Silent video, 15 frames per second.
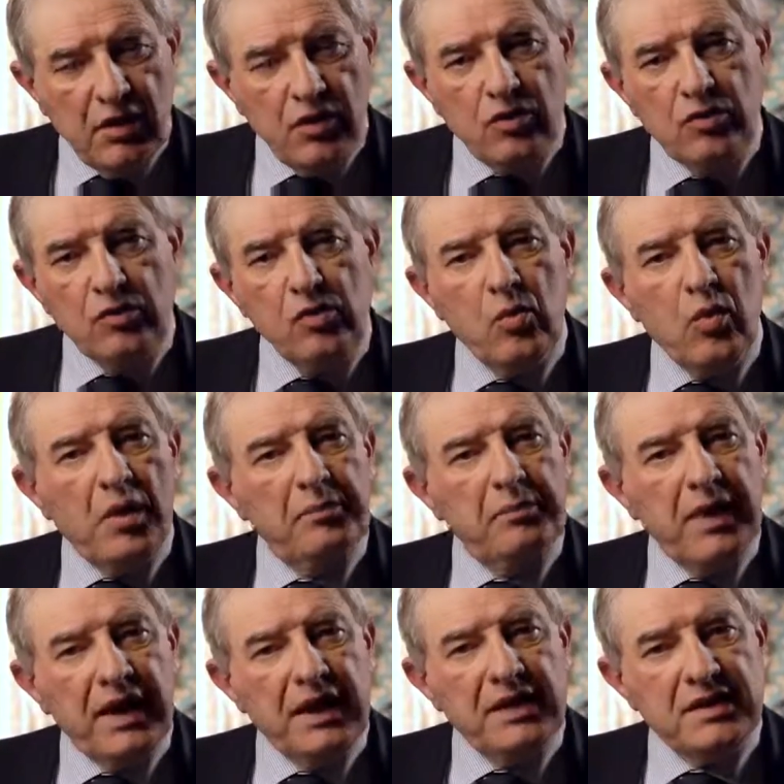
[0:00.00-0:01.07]
who were
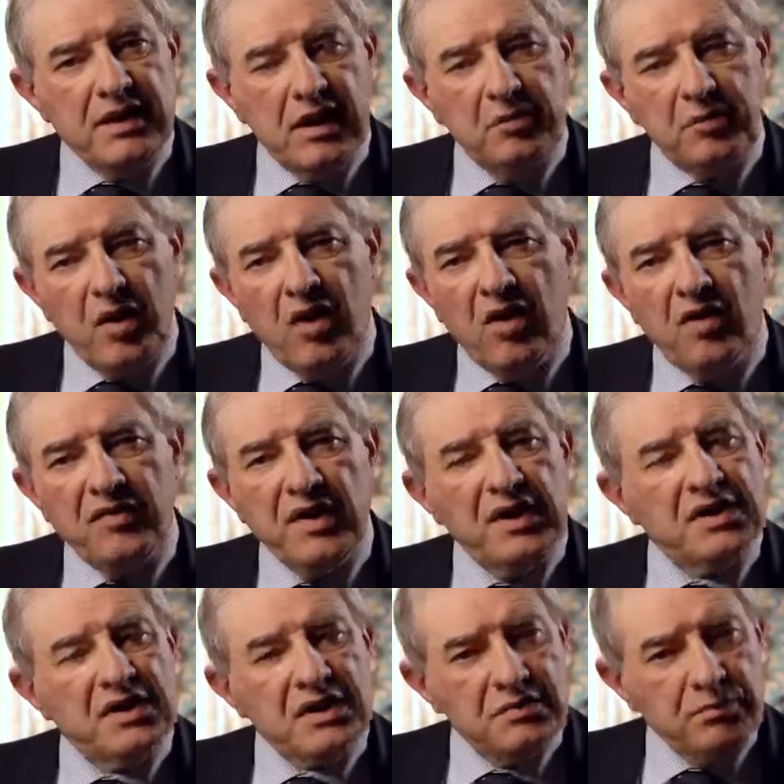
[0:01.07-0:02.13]
made up of
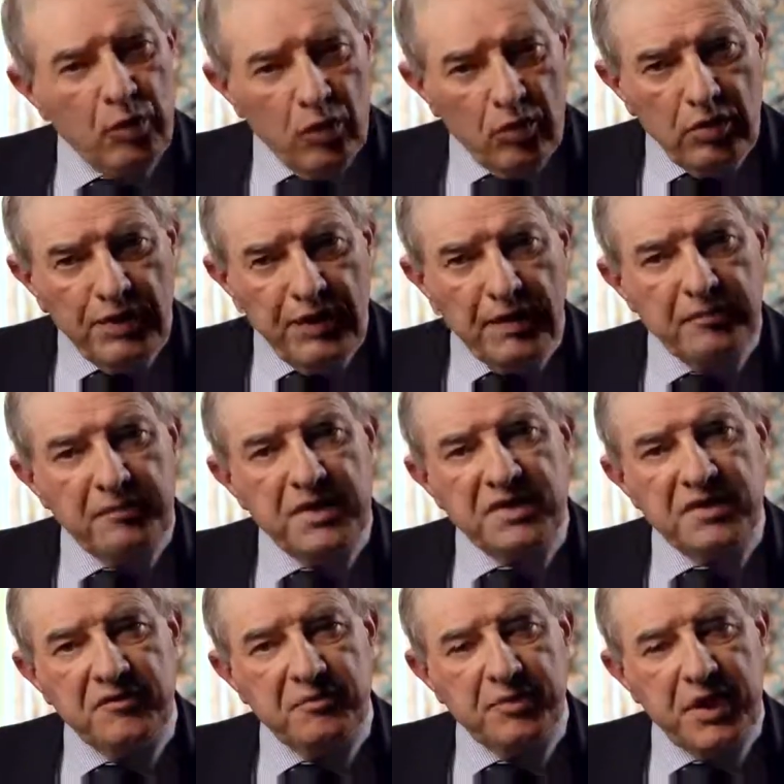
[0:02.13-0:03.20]
small
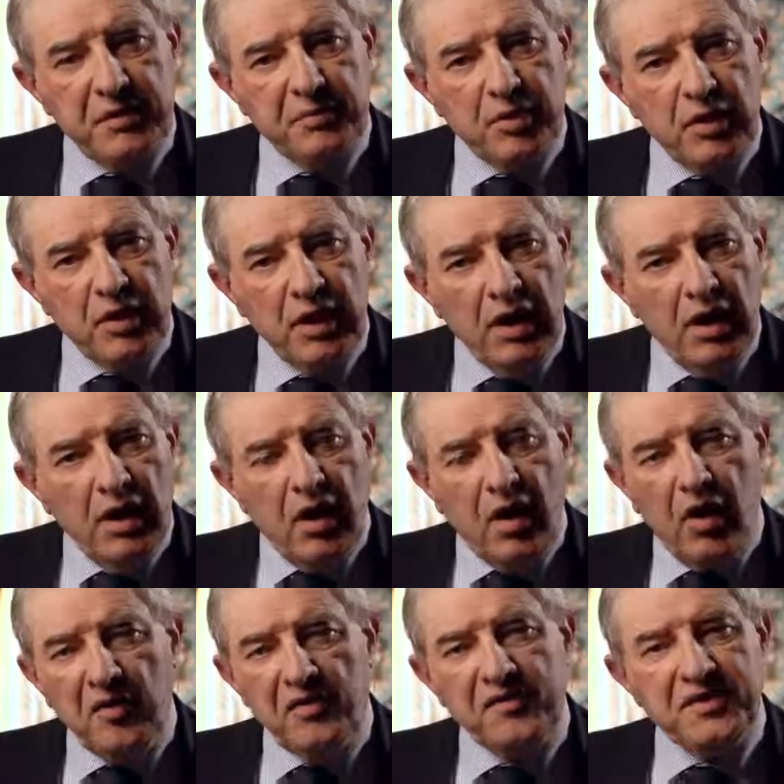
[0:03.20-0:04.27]
numbers of people,
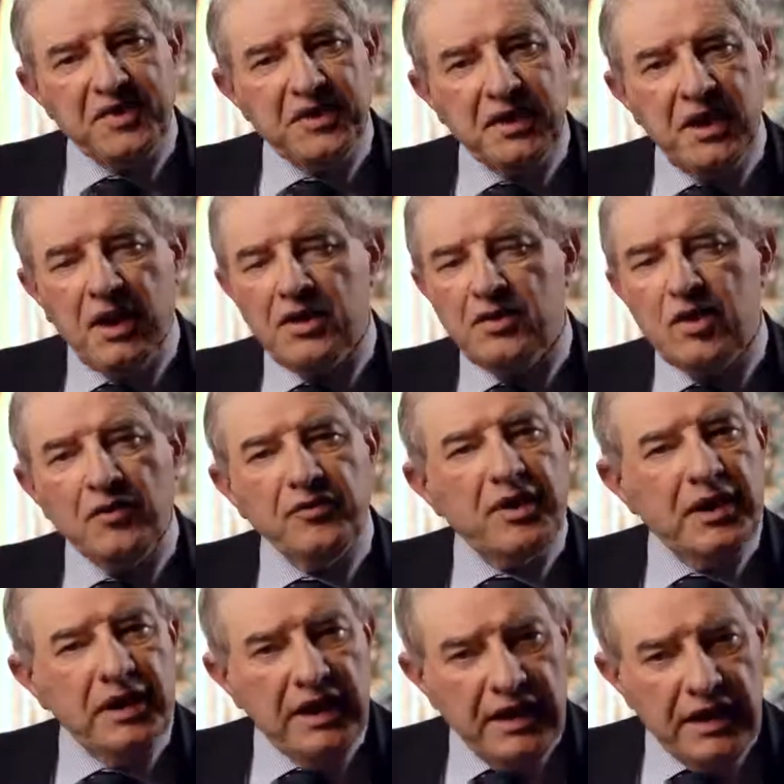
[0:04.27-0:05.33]
often not the
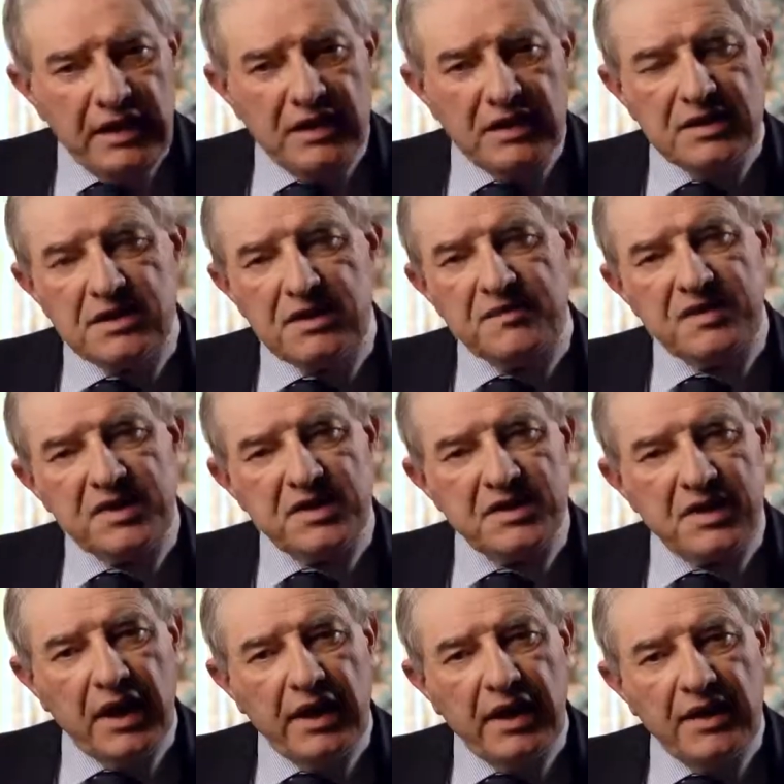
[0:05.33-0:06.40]
leaders of
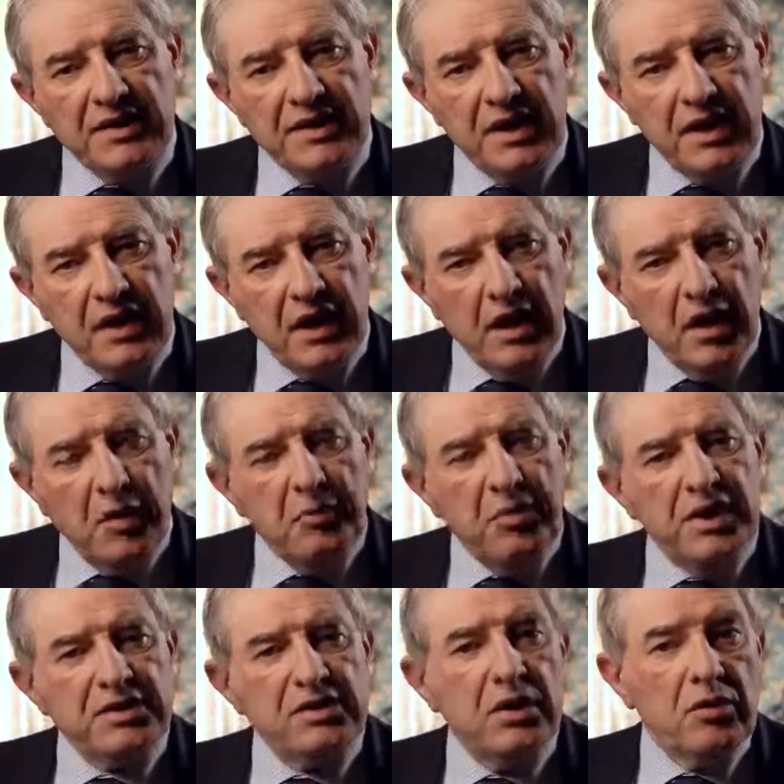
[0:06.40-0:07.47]
society,
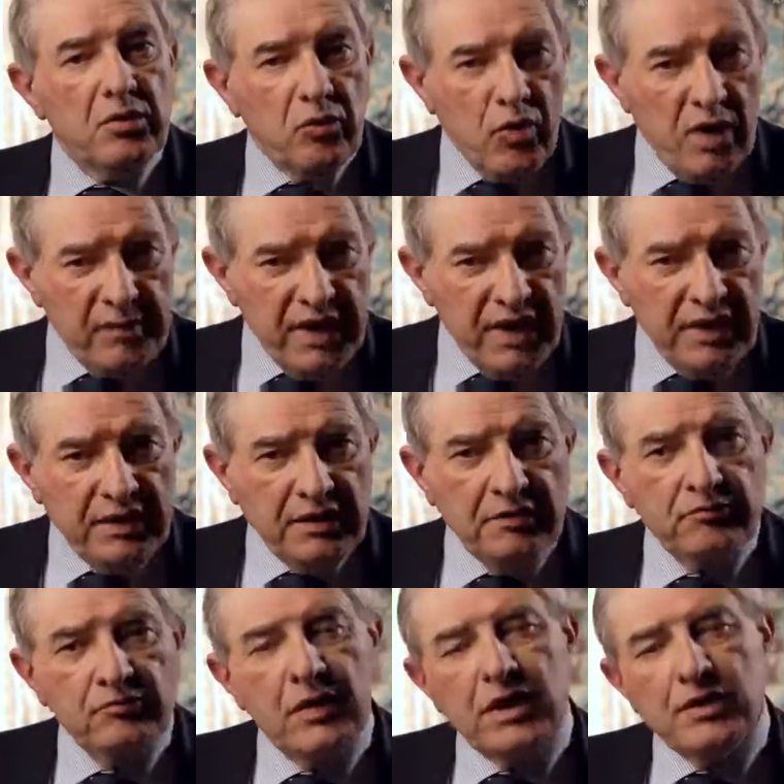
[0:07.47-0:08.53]
but
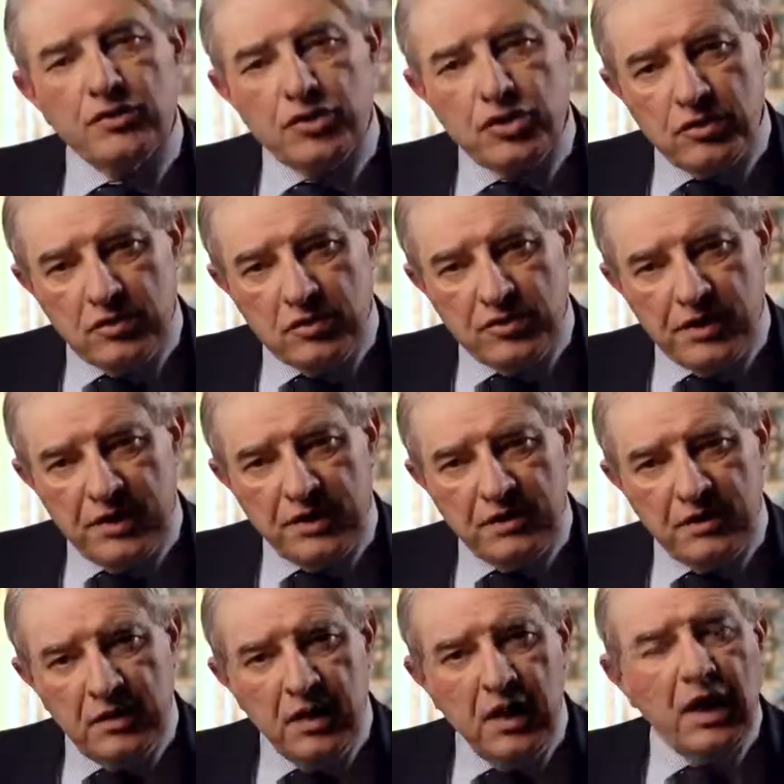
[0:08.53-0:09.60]
women,
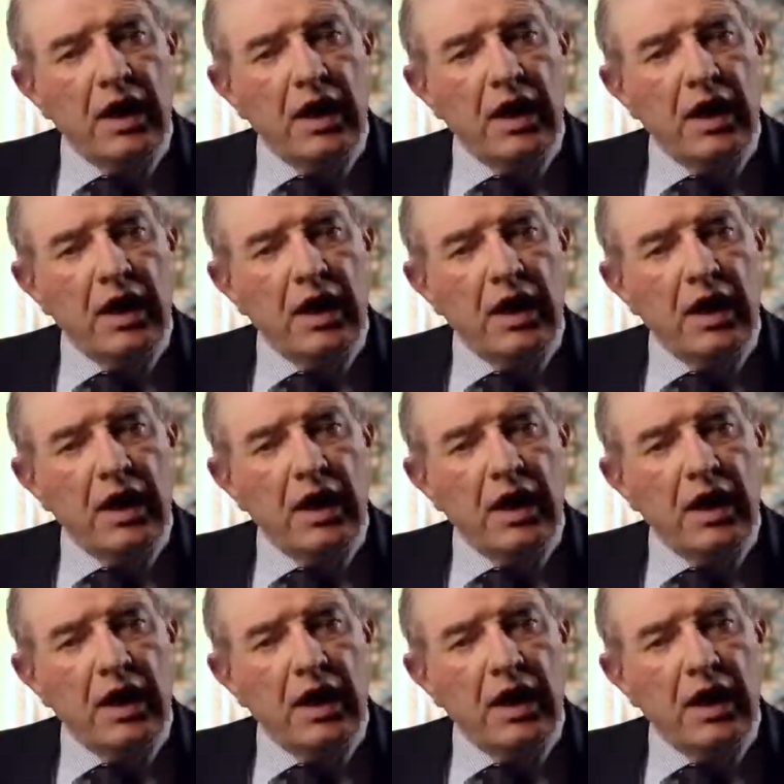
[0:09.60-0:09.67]
children,